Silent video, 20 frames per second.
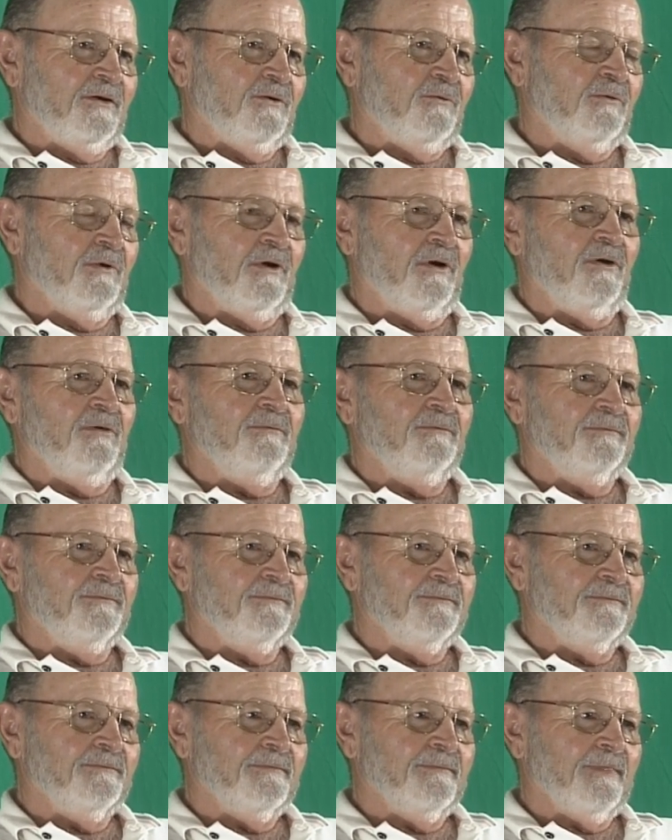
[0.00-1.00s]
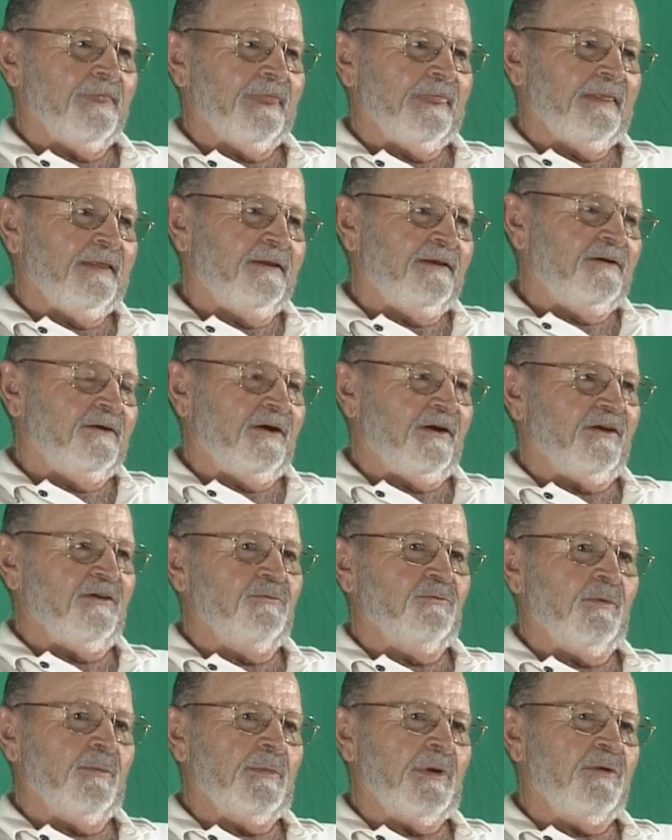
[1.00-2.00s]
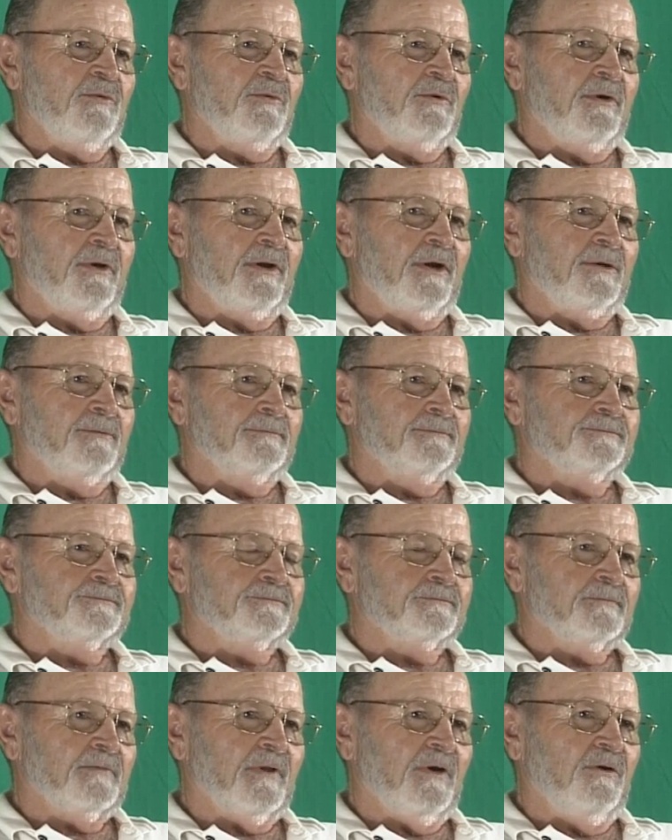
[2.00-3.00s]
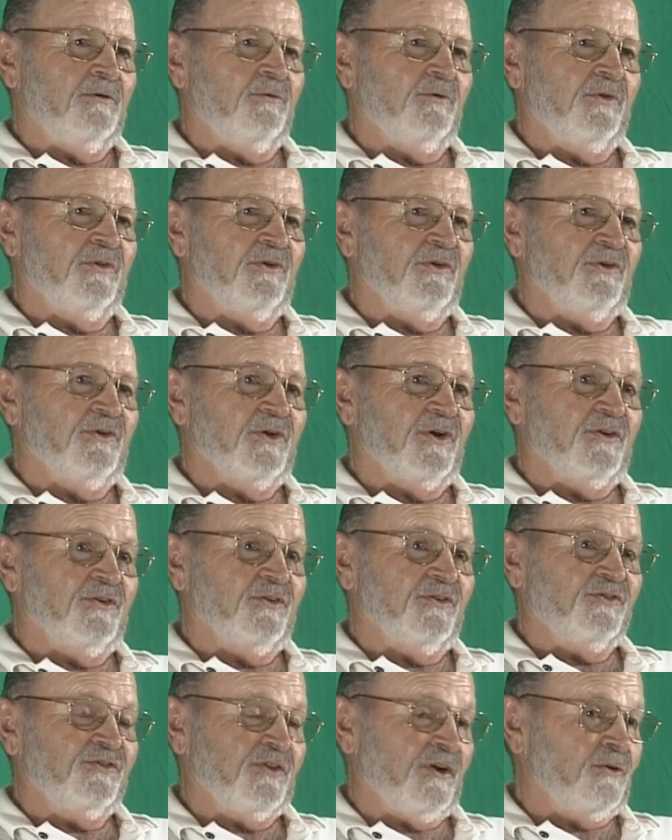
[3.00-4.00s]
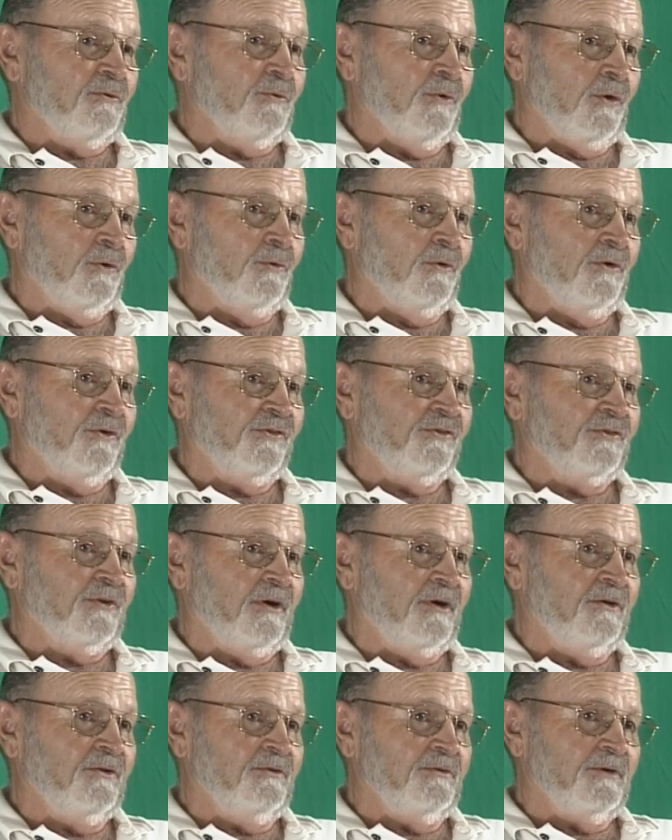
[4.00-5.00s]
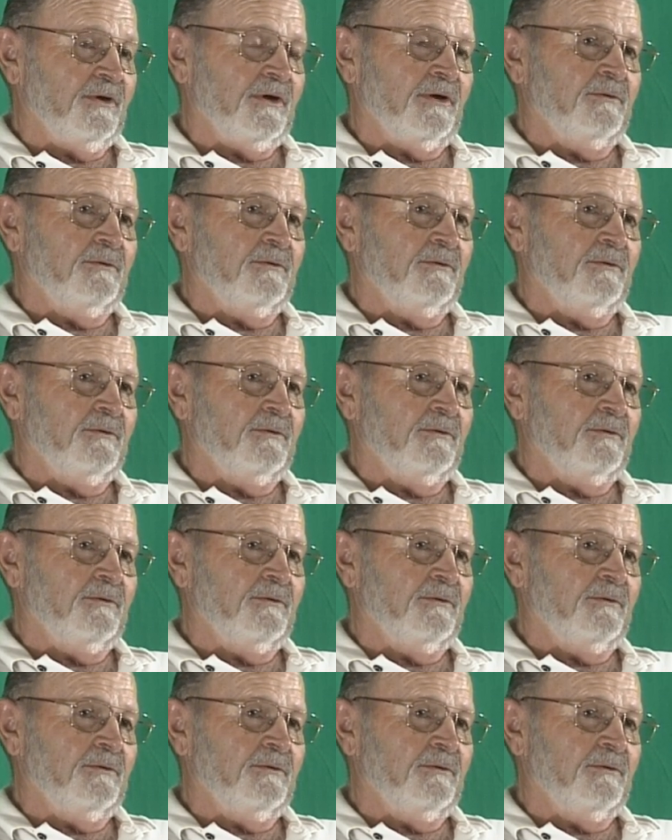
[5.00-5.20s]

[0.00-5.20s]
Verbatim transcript: Well, I can remember um, when the uh, Second World War started.